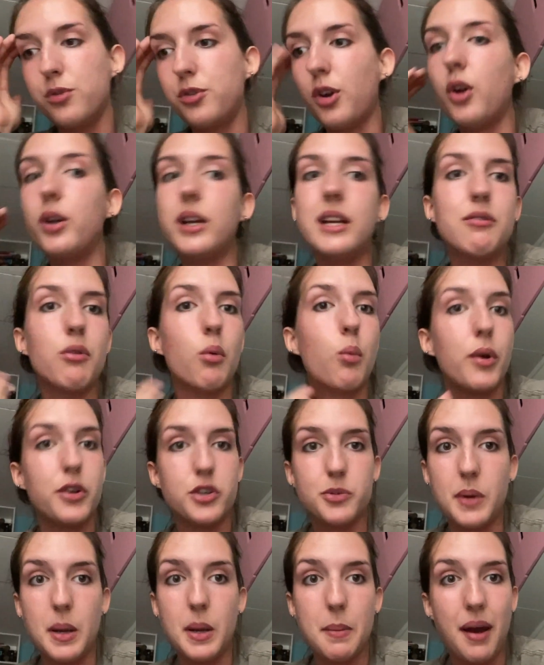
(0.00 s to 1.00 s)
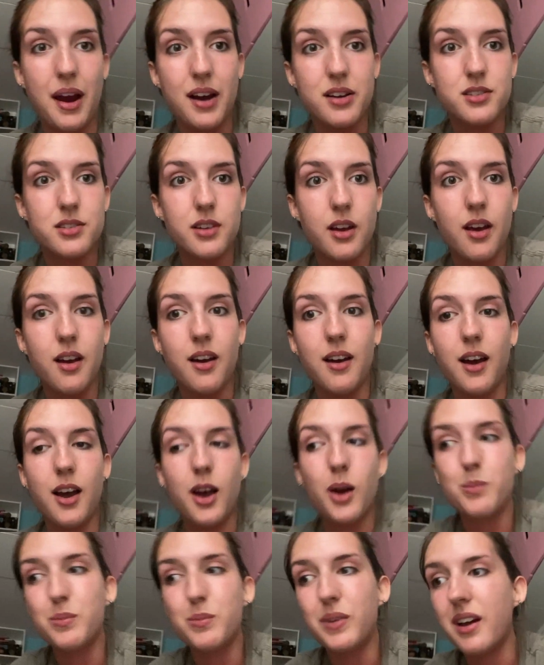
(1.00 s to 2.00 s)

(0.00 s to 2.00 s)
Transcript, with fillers: don't even want to be a barrister um,